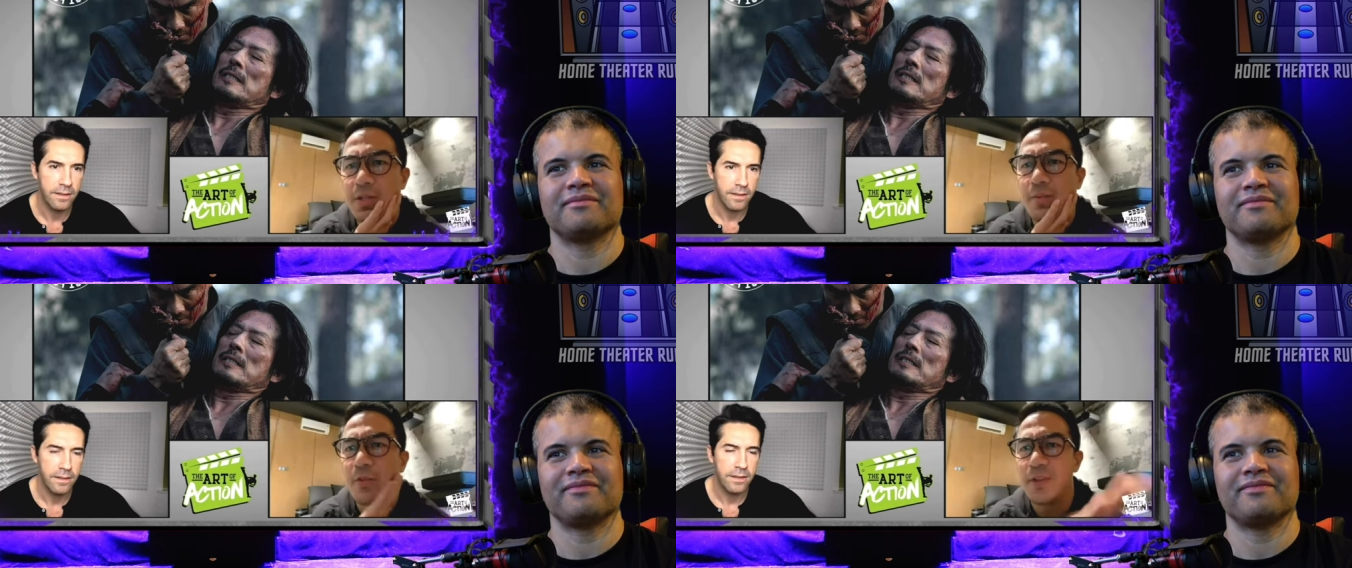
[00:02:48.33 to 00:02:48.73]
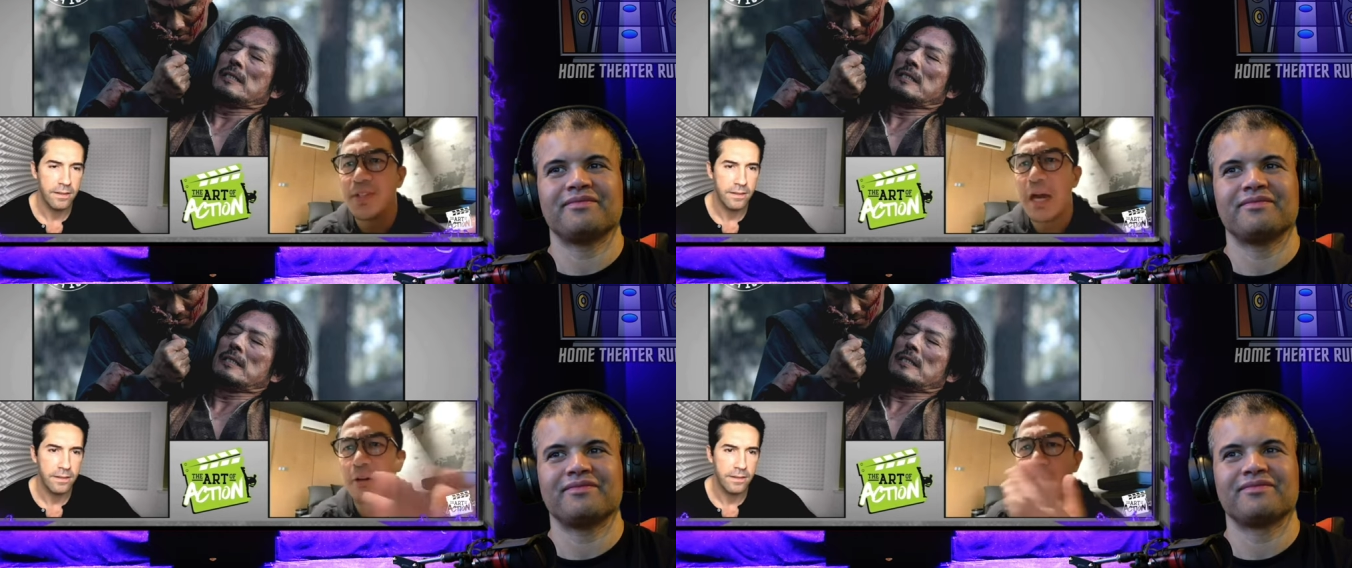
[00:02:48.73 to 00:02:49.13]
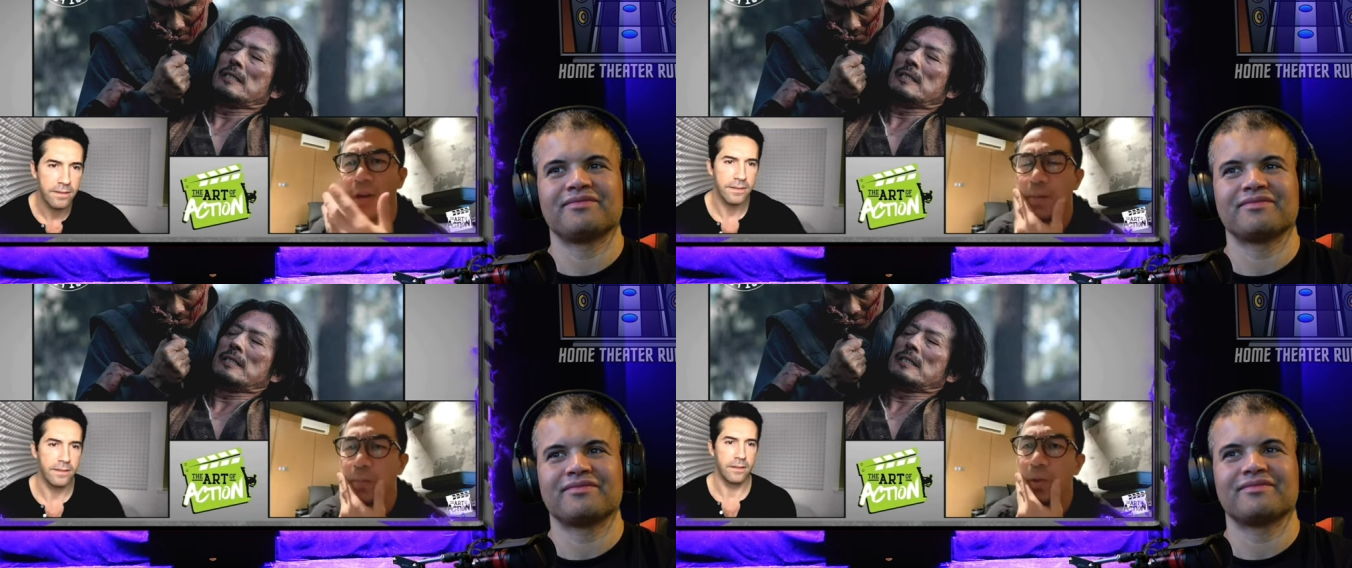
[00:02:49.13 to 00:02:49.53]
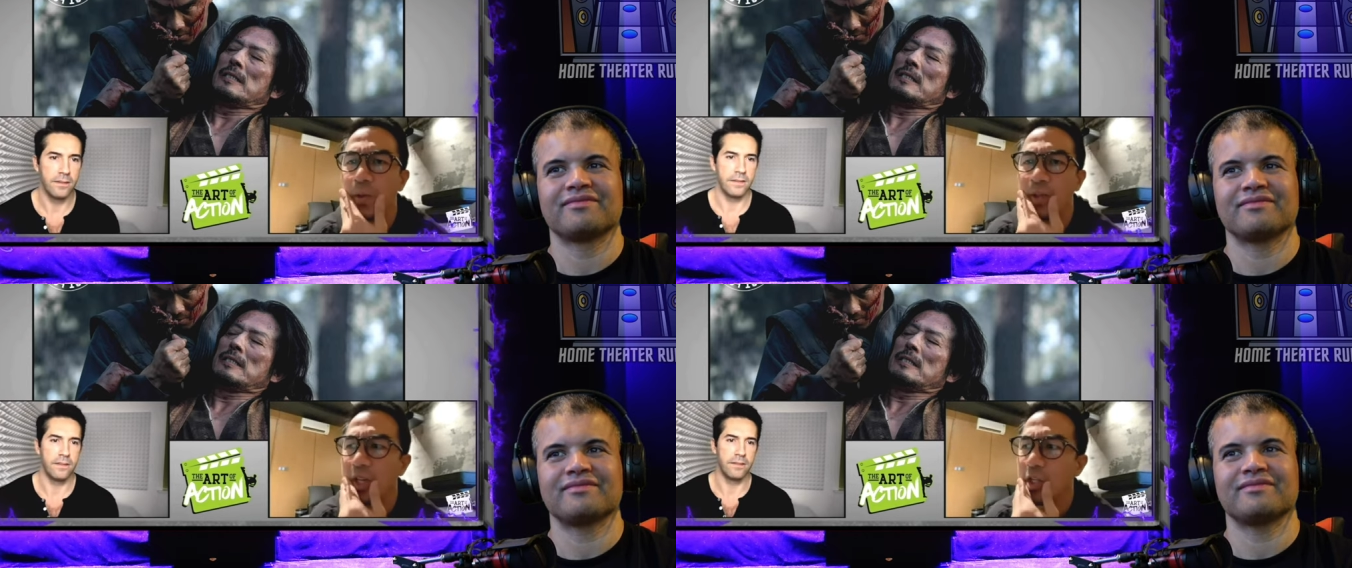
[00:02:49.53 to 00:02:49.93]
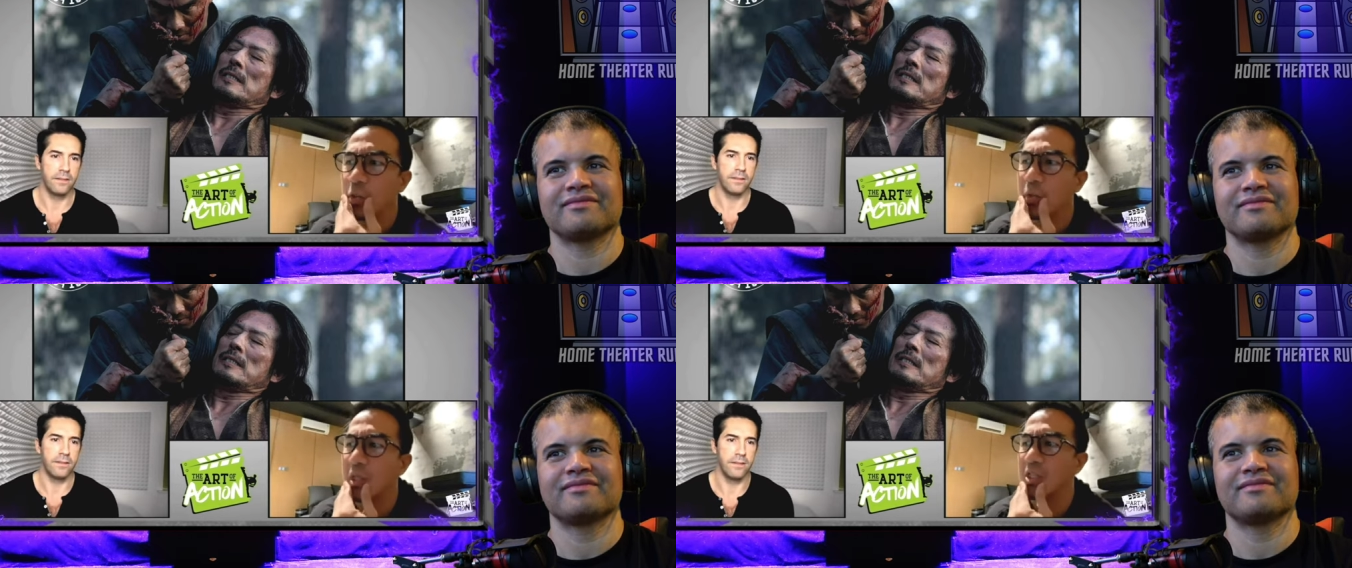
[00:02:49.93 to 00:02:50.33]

Speaker 1: the movie is out in April. They need to release the